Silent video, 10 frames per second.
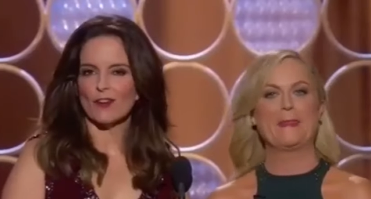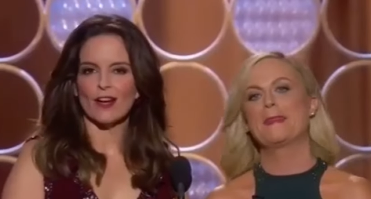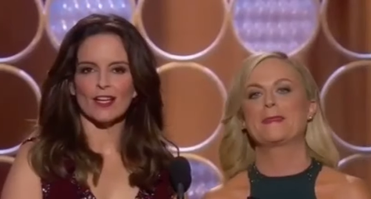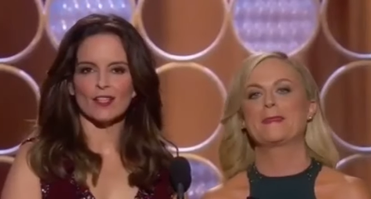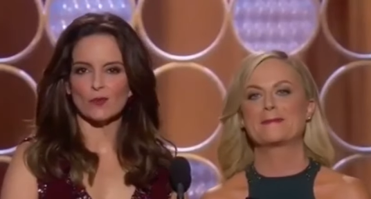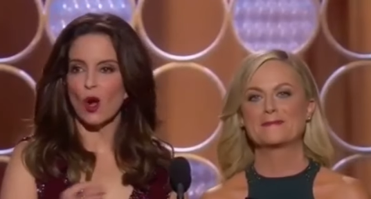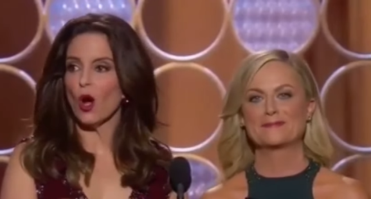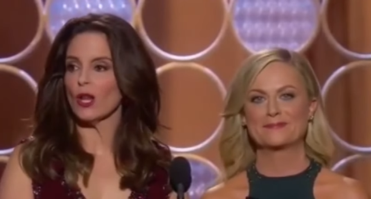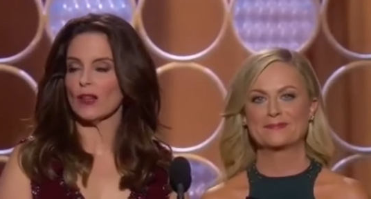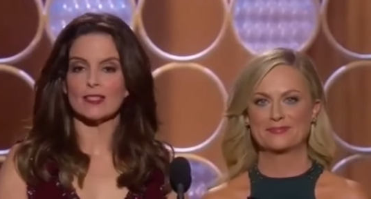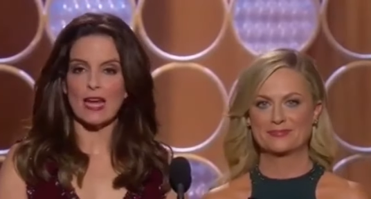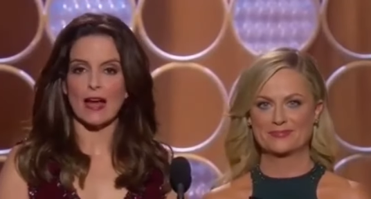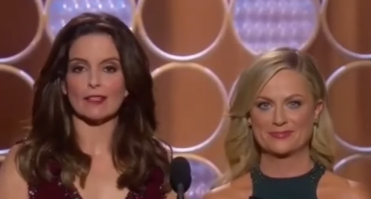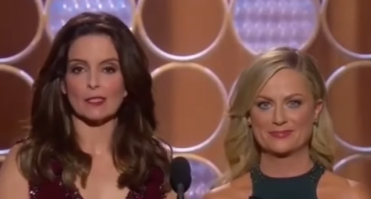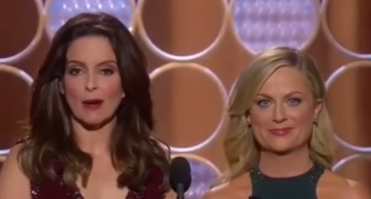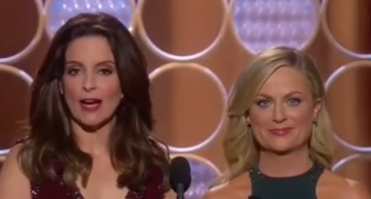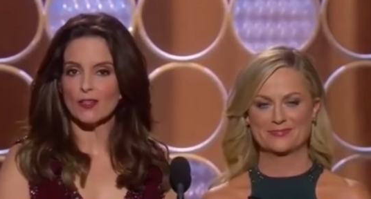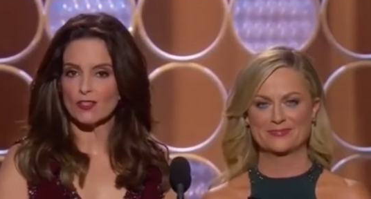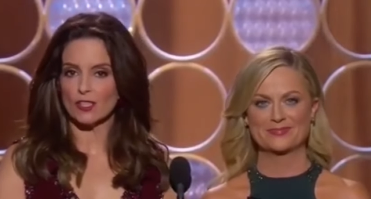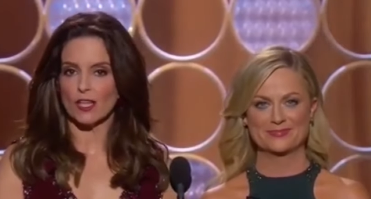Speaker 1: for his role in Dallas
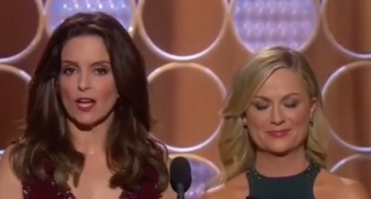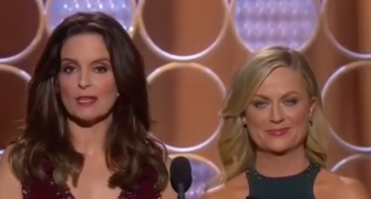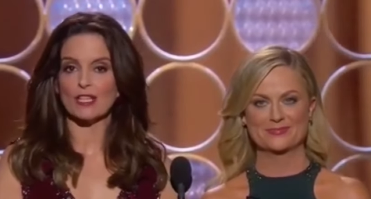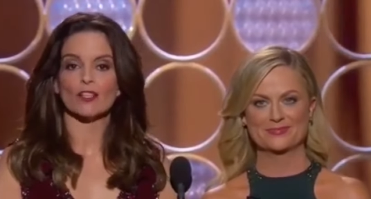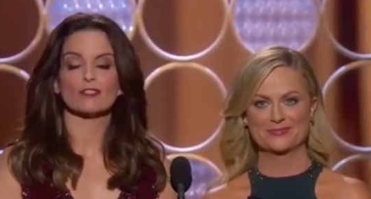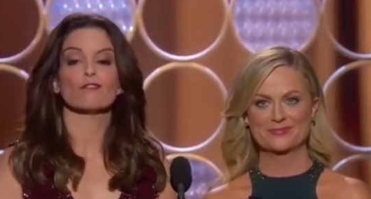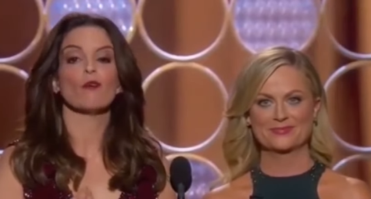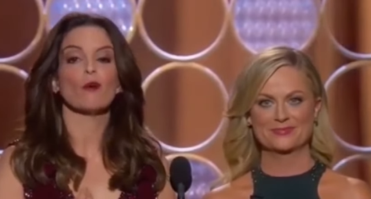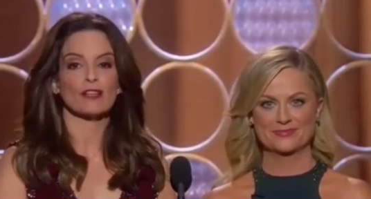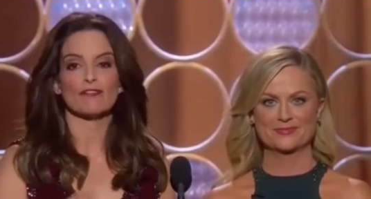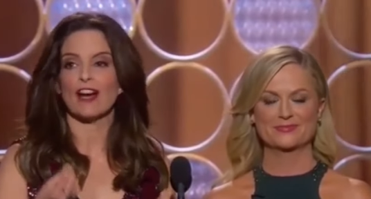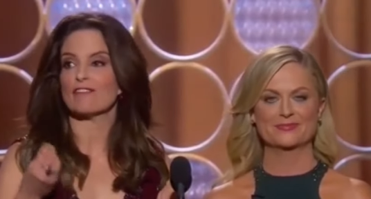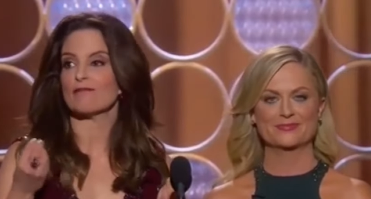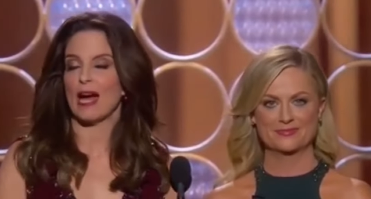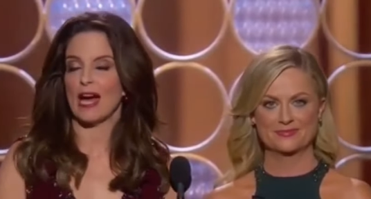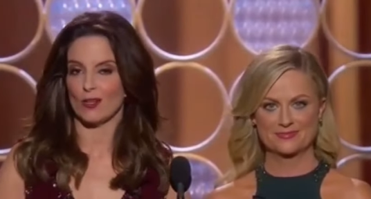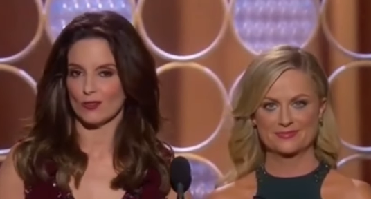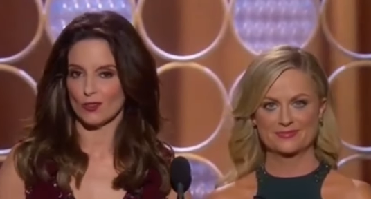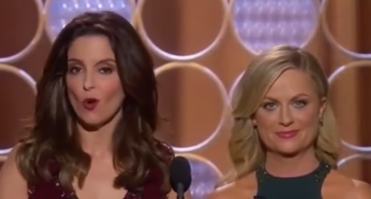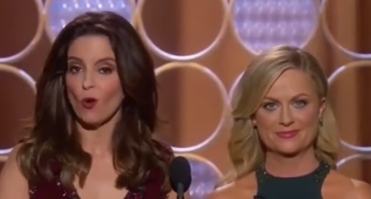Buyers Club, he lost forty-five
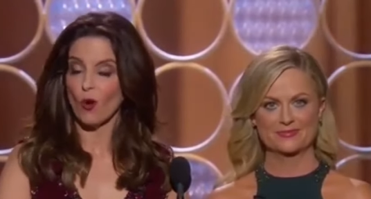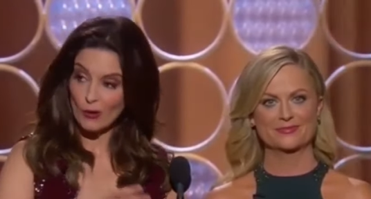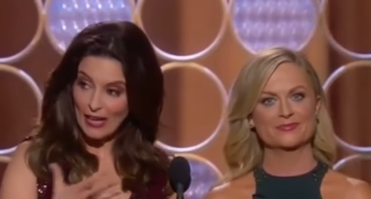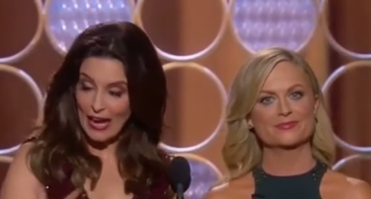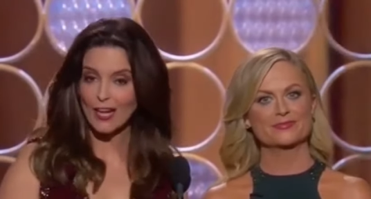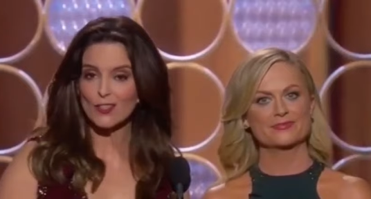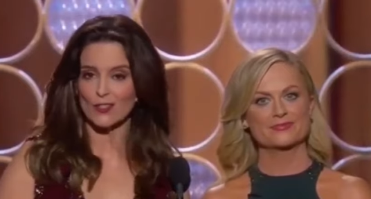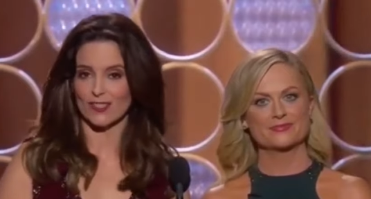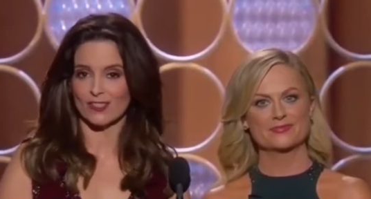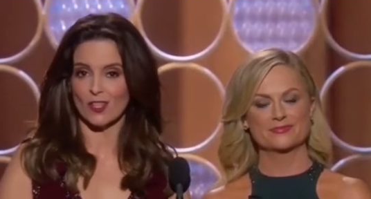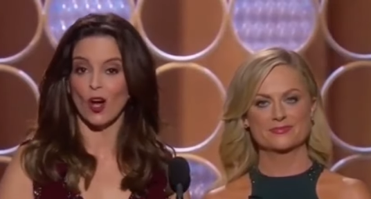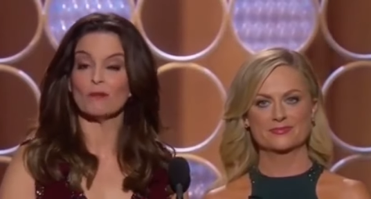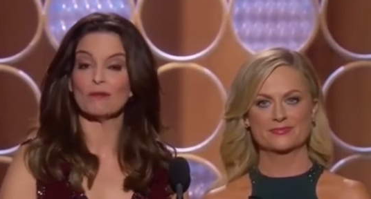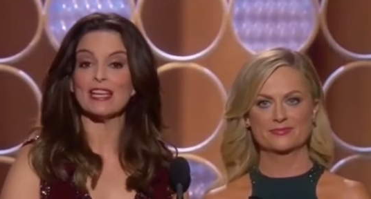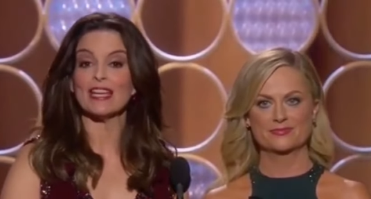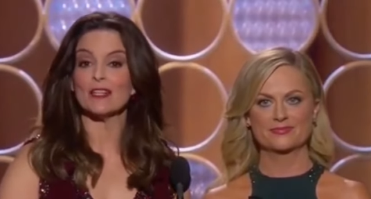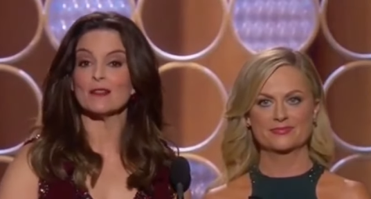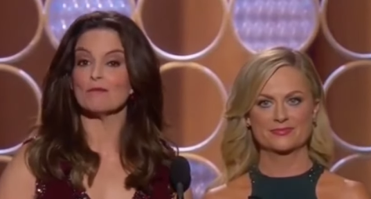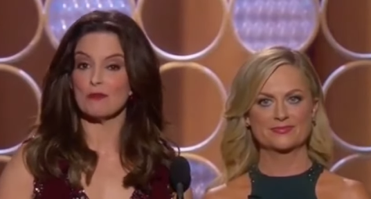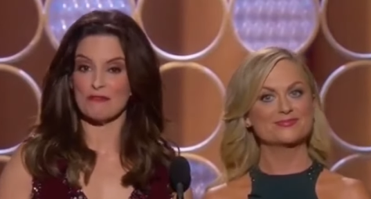pounds, or what actresses call being
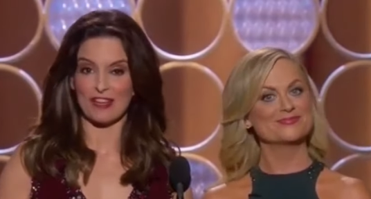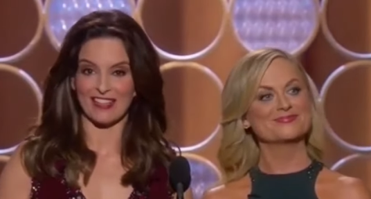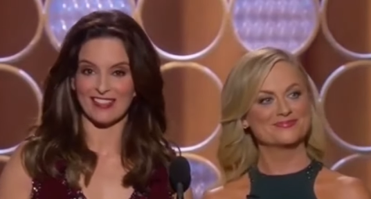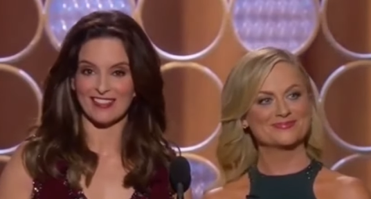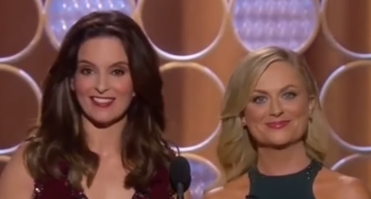in a movie.